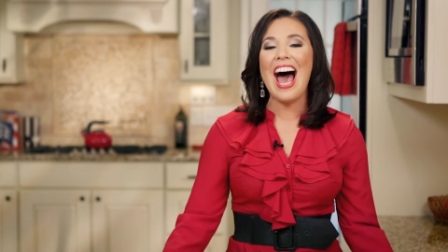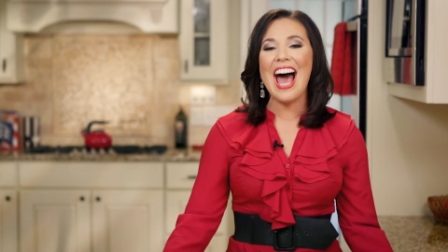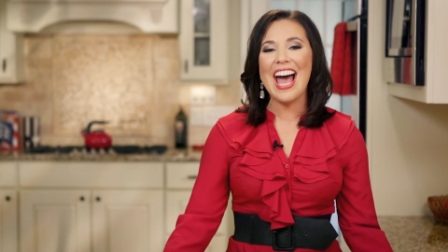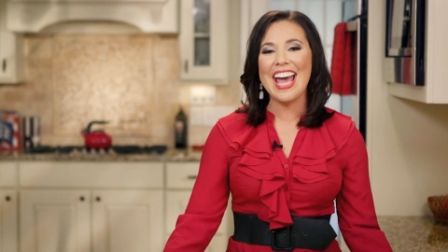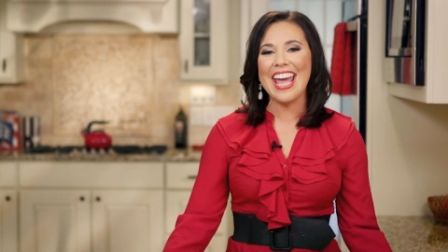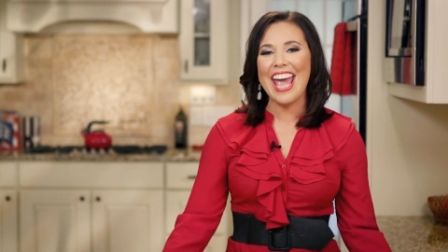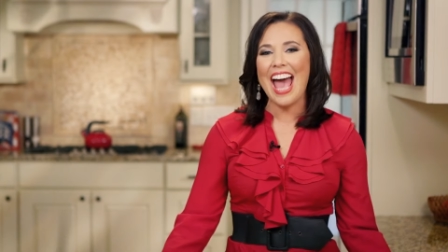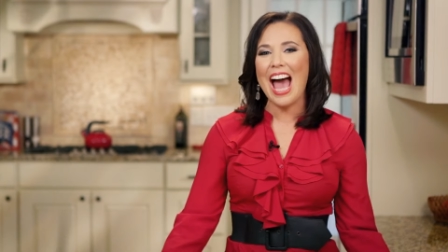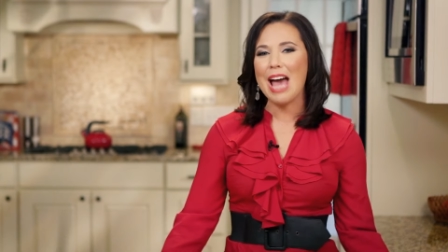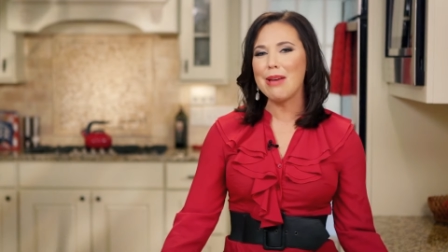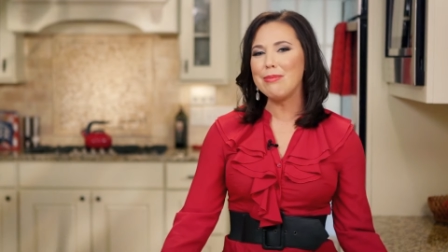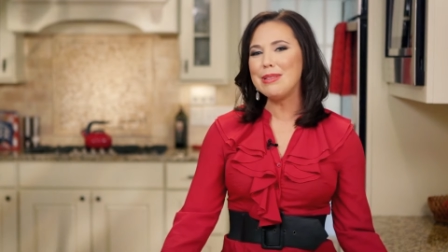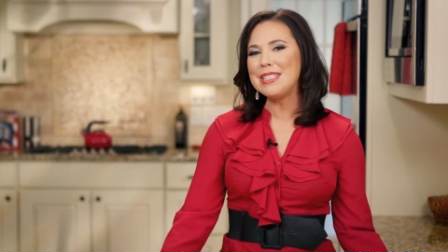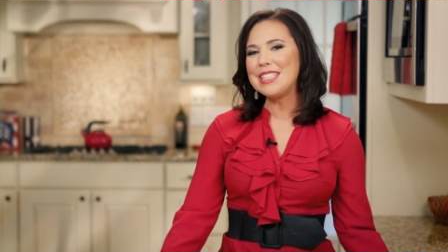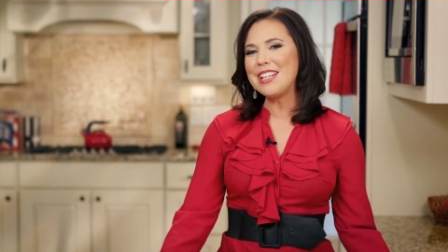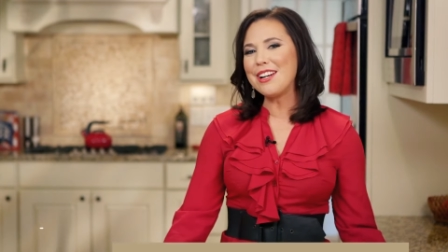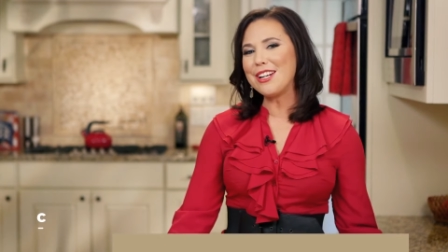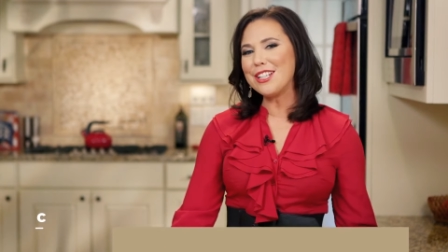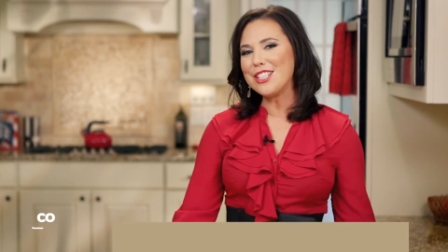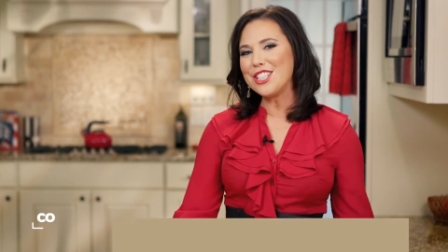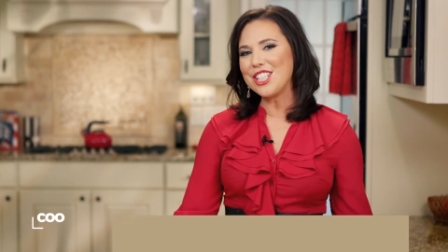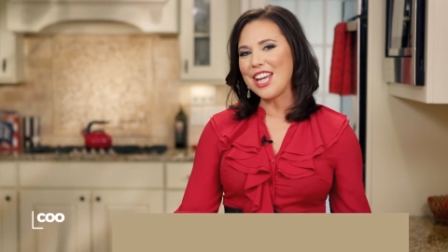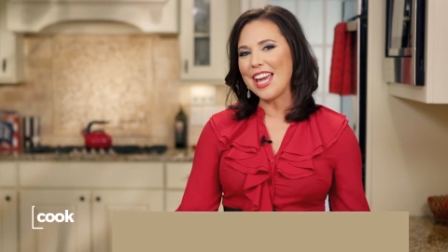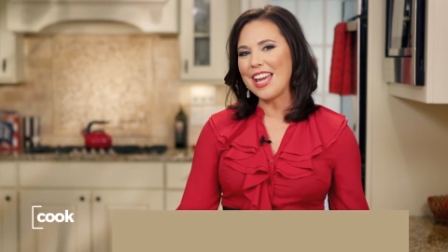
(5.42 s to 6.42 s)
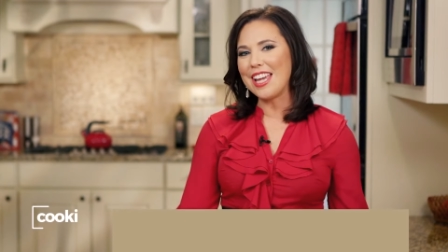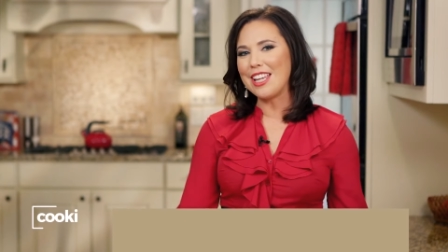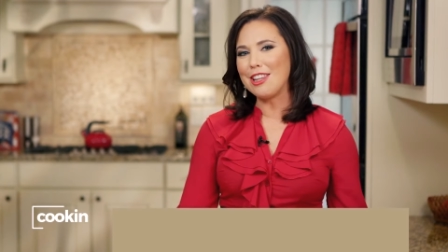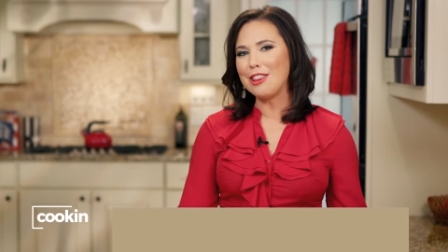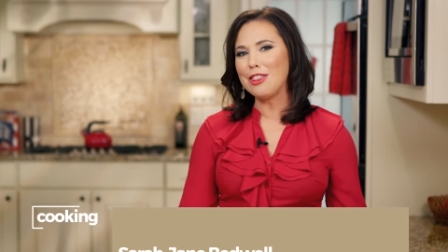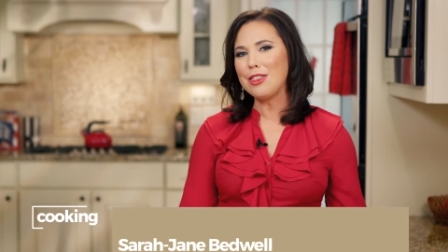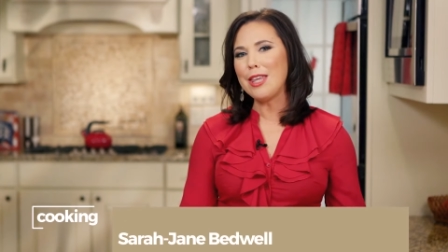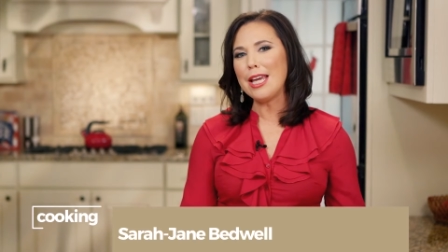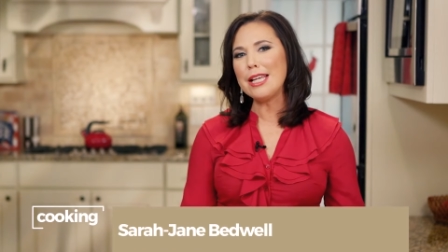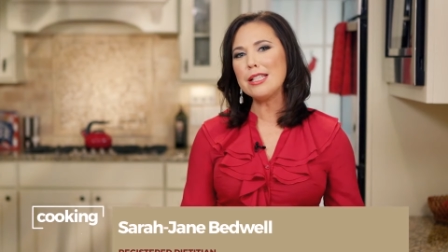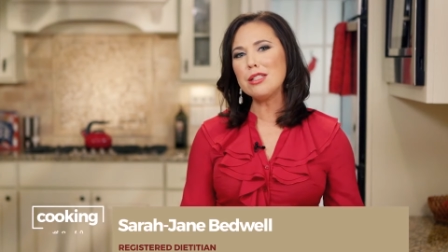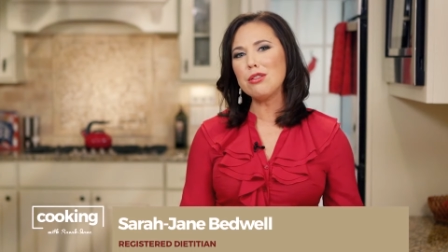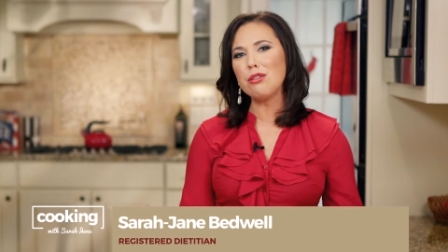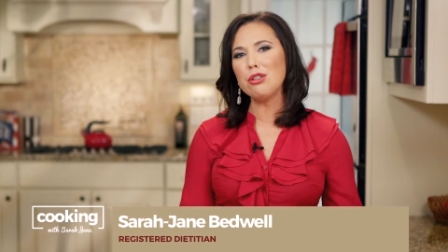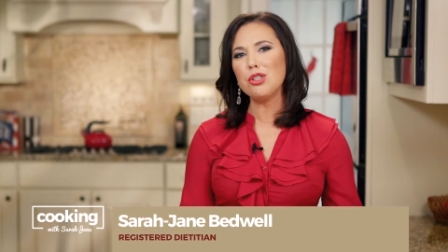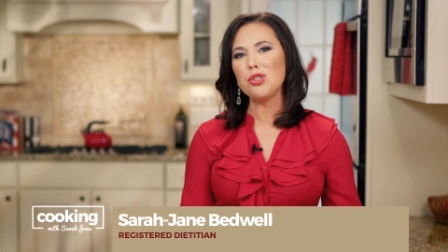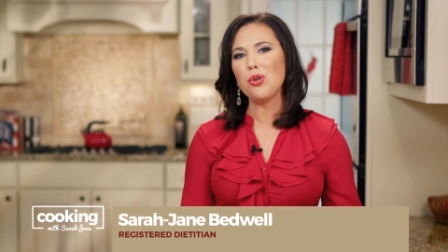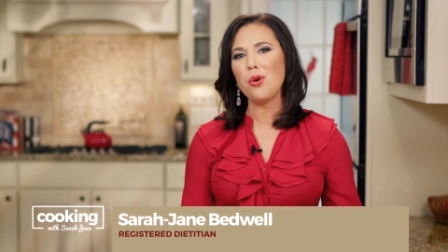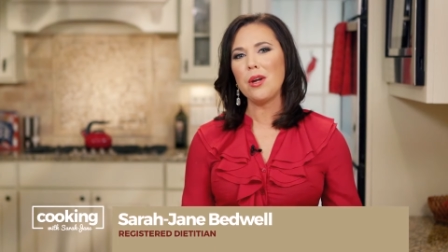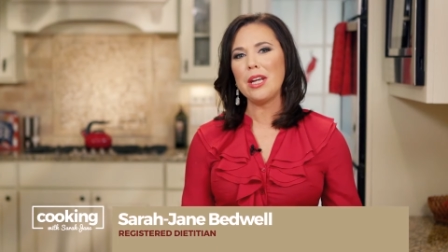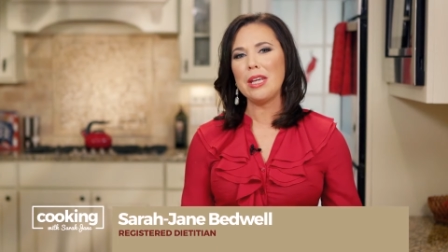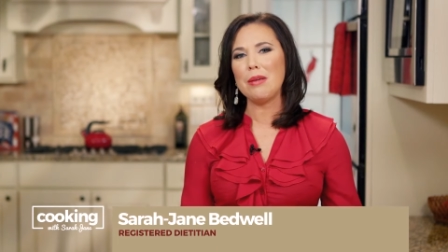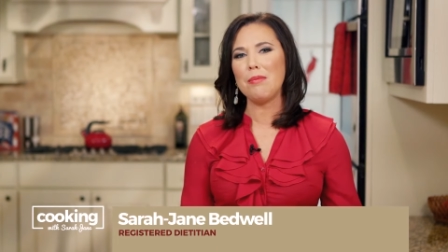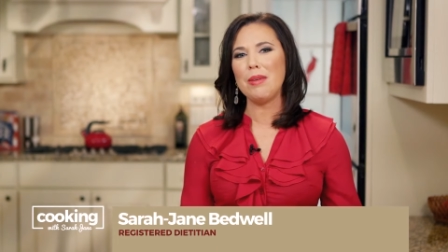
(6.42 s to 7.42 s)
Hi, I'm Sarah Jane. Thanks for
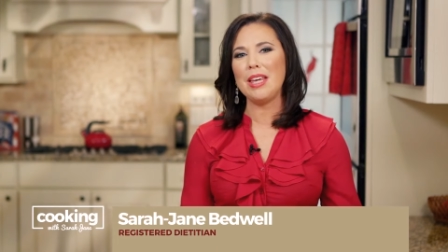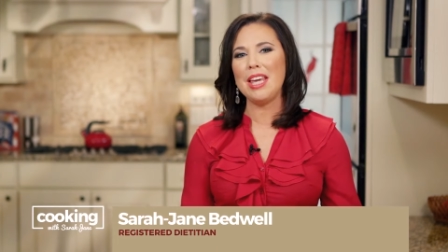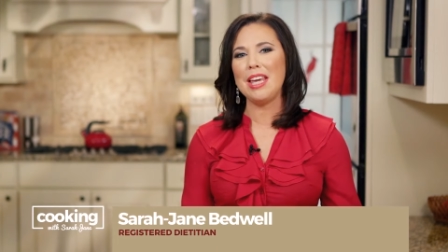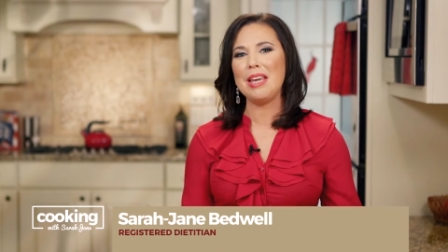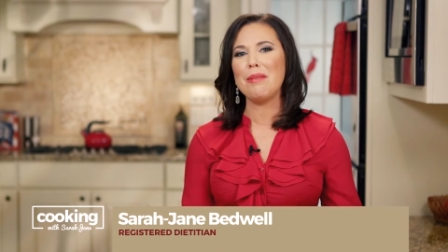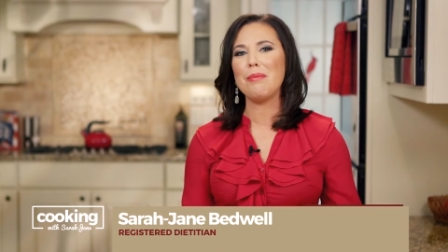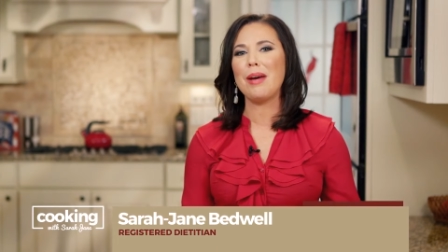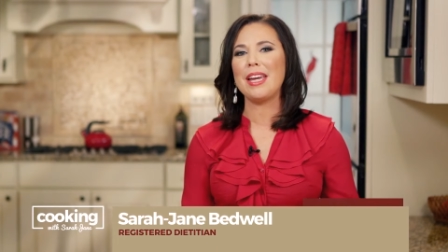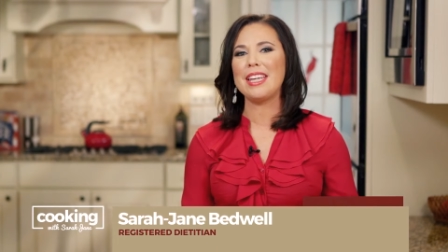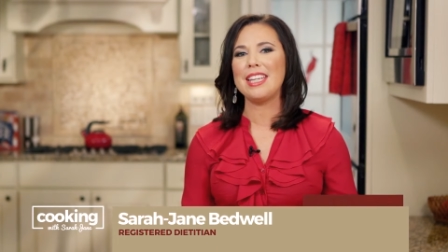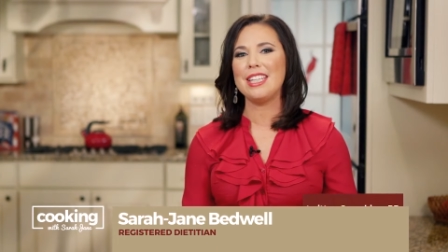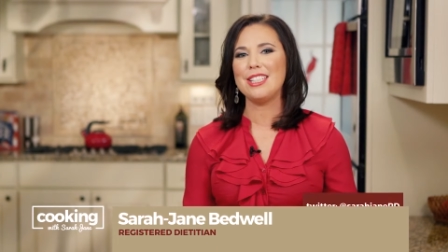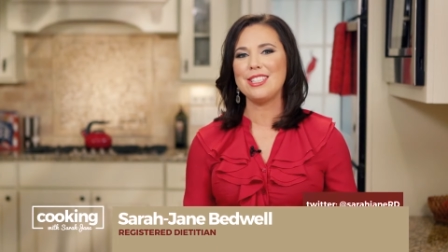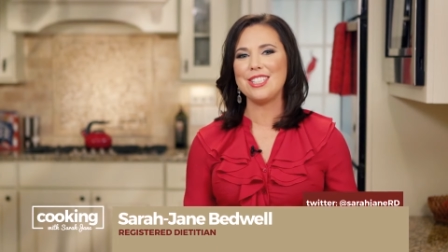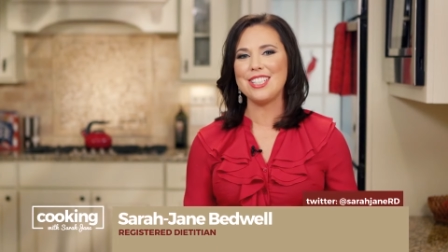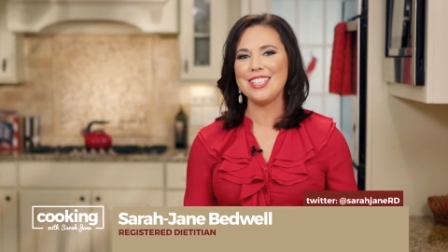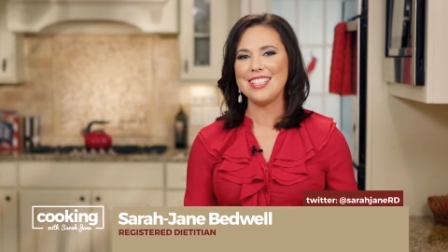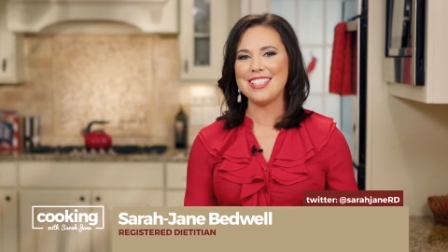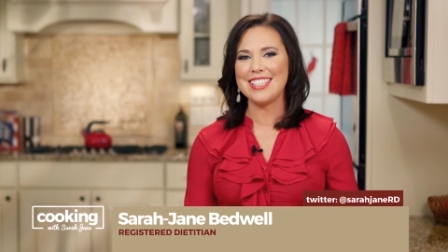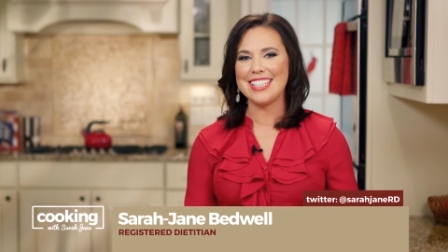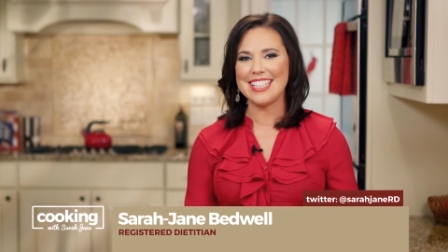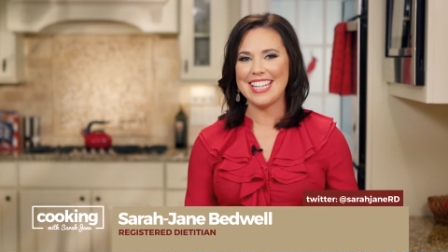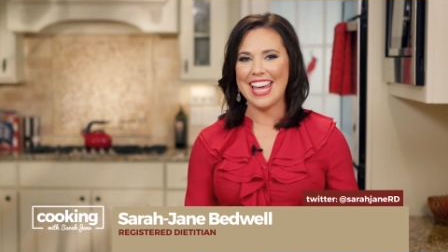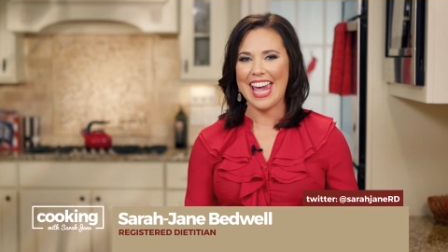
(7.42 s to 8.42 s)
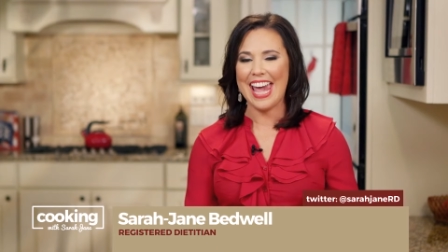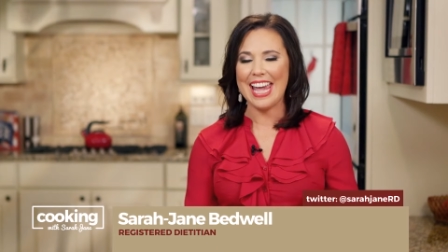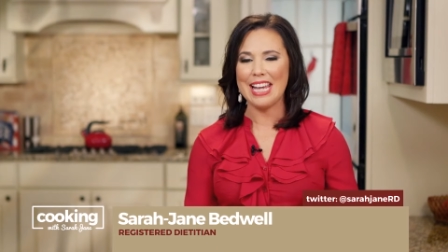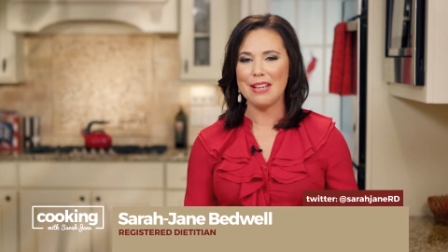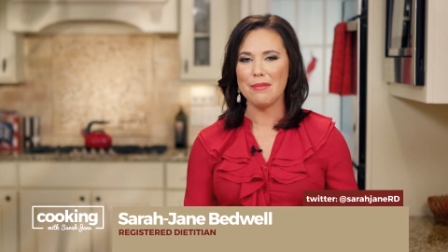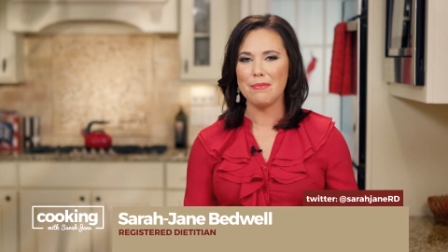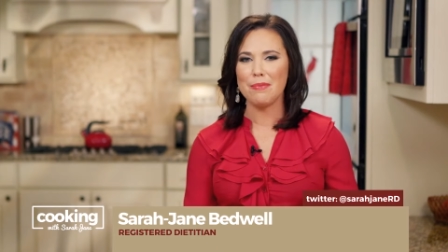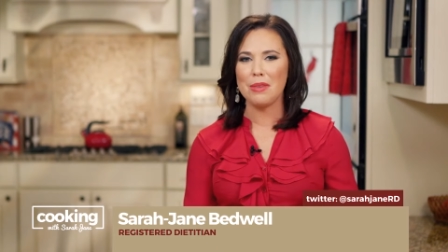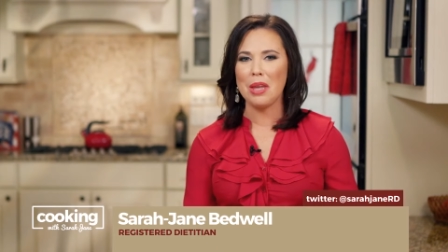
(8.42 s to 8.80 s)
joining me in my kitchen today.